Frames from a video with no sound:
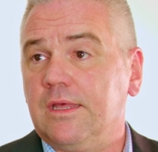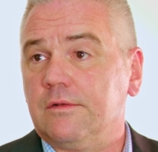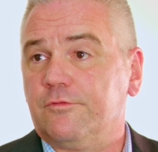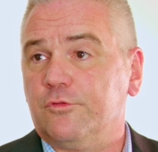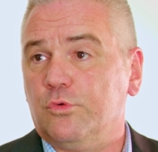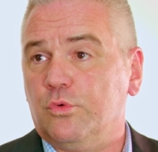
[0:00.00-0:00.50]

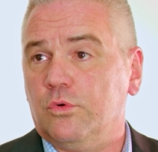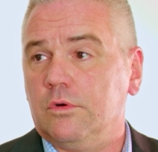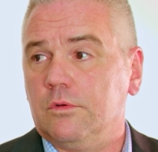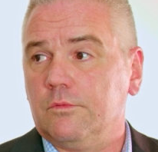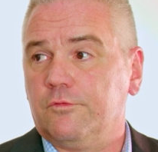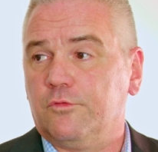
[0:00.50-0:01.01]
that
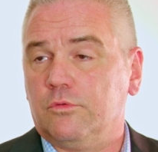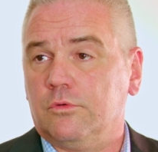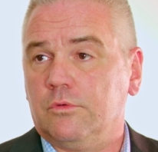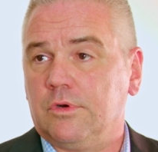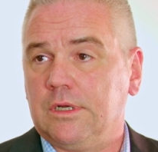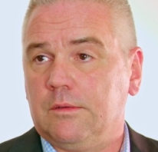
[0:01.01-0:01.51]
for
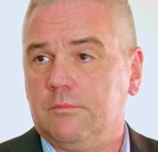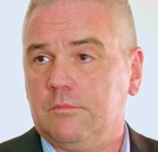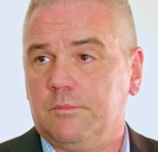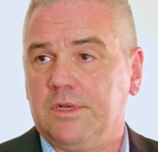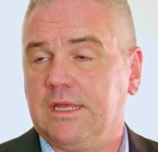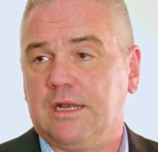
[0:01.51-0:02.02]

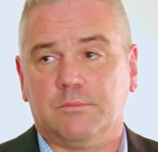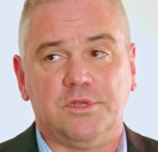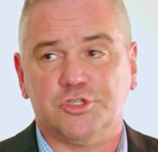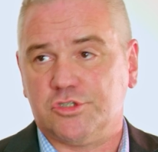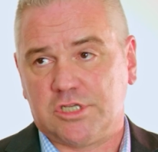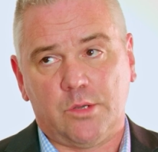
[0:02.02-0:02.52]
mitigating
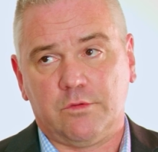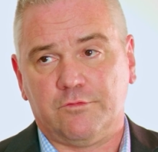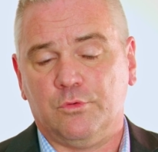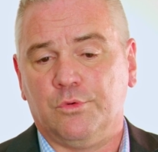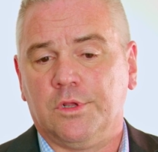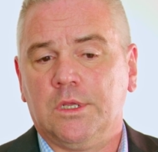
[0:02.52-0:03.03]
measures going
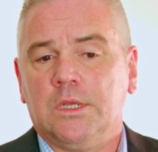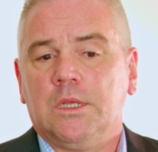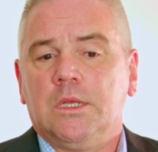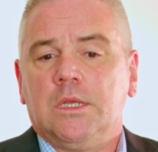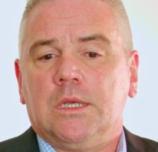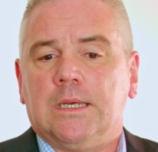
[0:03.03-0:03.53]
forward.
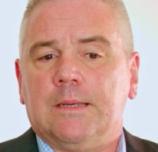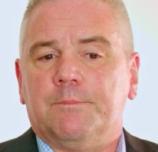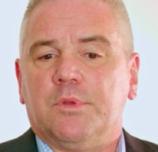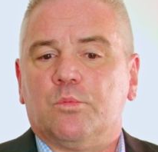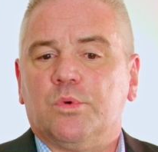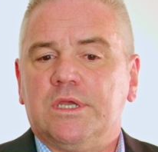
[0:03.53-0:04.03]

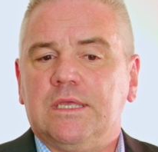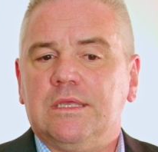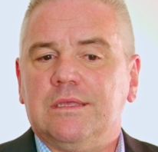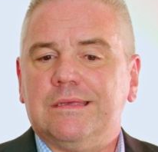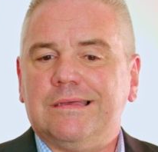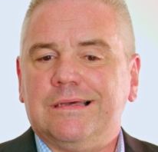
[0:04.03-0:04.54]
But
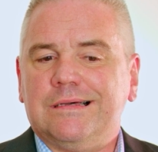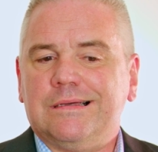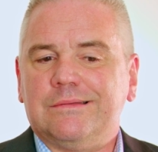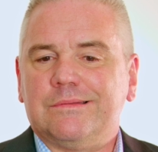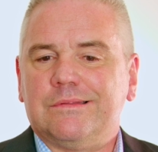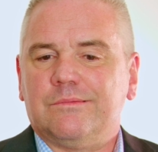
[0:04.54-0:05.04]

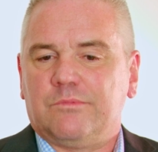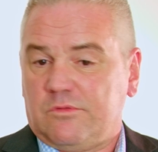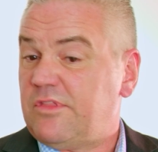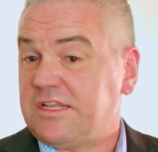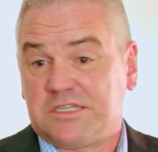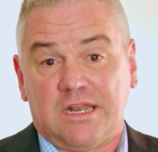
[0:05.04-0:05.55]

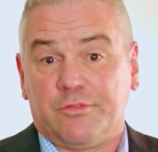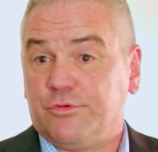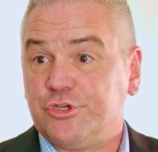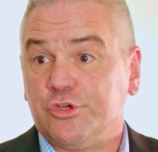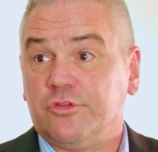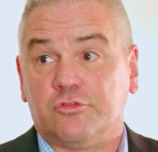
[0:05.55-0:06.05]
that's another
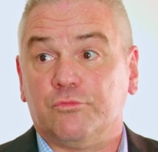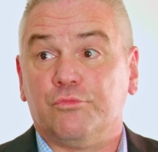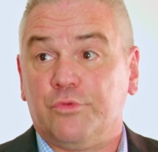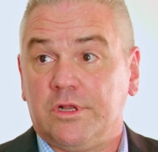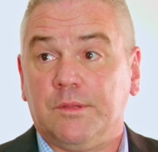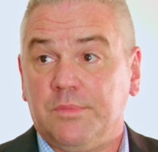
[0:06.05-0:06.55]
issue that's a
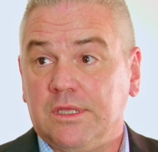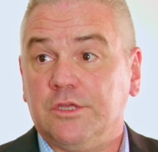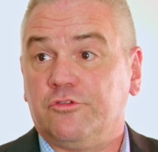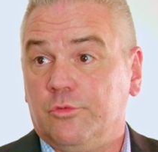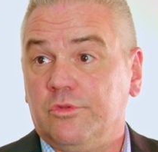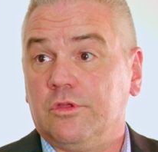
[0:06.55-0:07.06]
really big
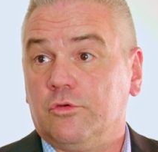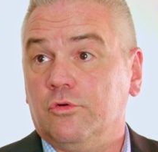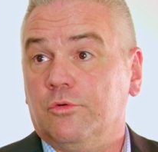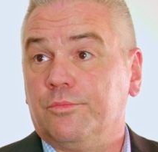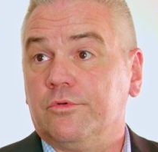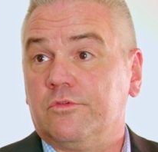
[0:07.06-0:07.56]
issue within
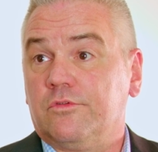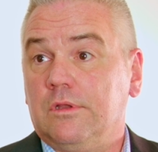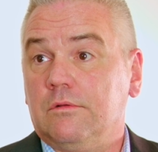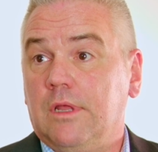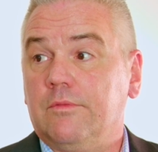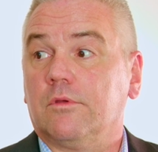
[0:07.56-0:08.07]
corporates.
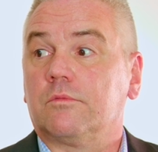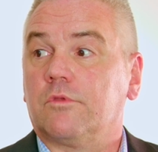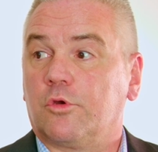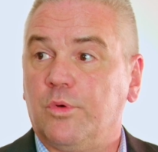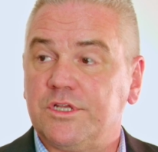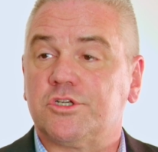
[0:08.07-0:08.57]
And
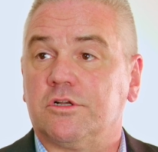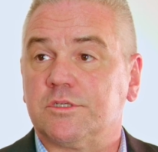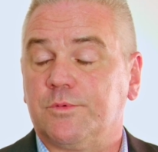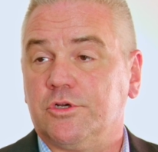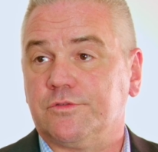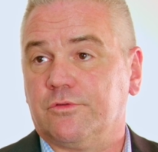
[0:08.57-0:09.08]
the question, I
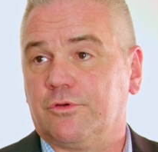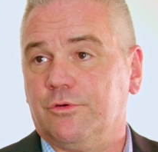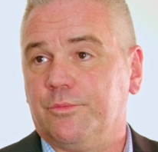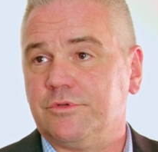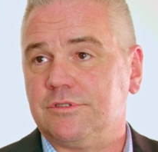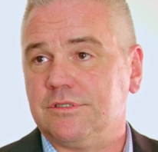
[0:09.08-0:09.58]
suppose, for
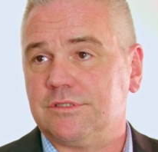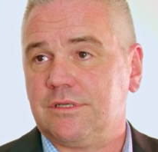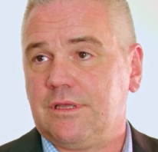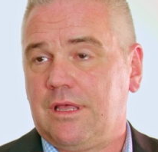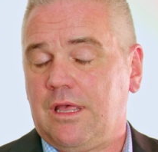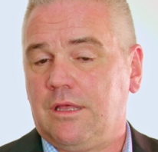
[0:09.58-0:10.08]
corporates is
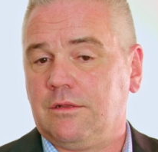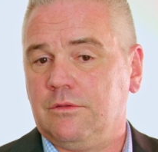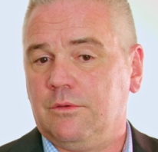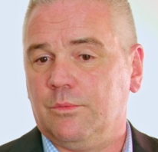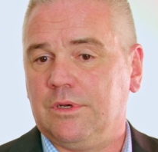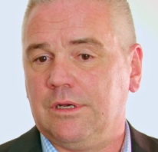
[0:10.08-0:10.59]
how do
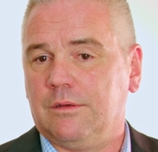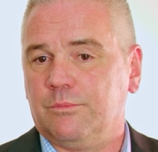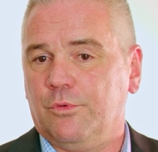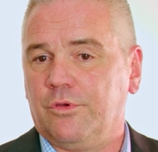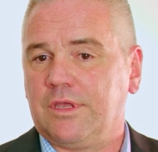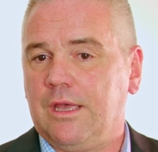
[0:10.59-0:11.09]
you
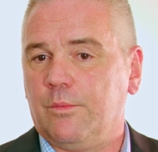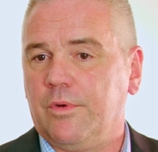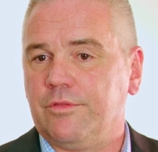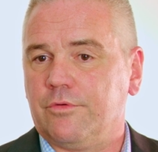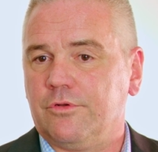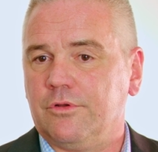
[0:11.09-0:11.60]
work out
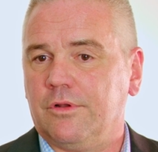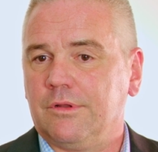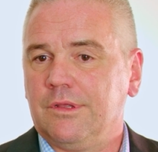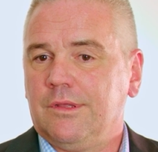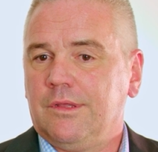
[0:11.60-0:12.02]
whether or not,